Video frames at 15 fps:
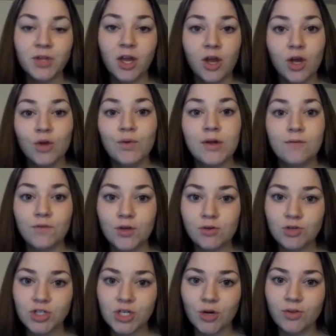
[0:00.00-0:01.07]
Reviews
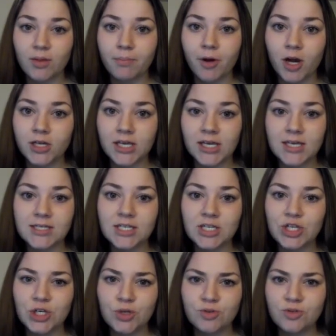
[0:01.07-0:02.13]
show that parking is a
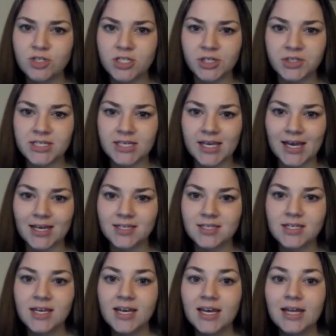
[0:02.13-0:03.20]
huge deal to guests.
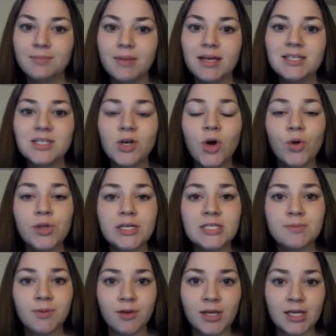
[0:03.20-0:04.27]
It makes the whole
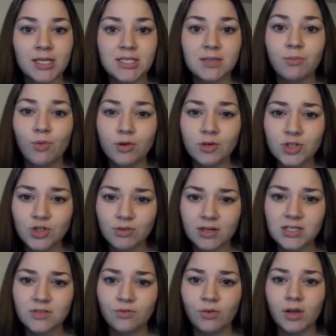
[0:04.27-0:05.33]
experience more
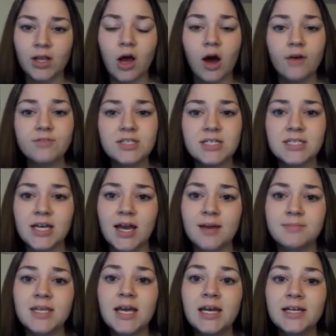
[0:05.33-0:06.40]
stressful and oftentimes
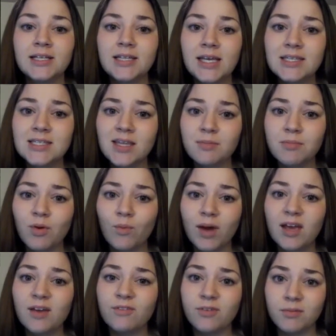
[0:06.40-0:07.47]
leads them away
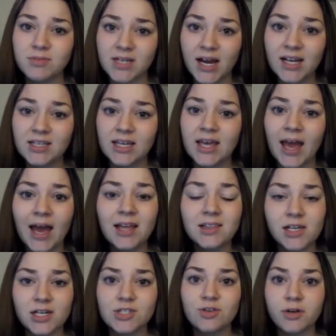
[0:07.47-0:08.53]
from dining at La
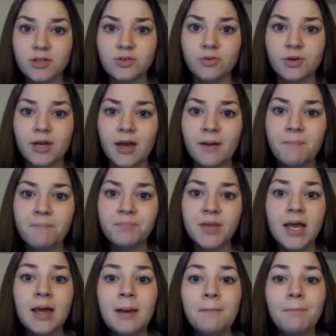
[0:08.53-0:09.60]
Trattoria.
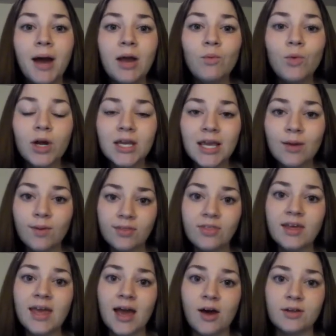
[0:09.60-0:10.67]
By working with the
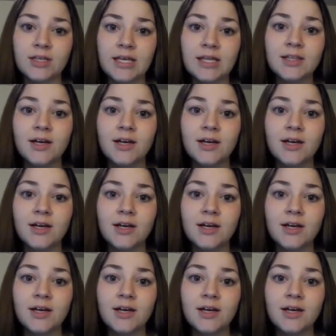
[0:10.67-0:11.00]
county, La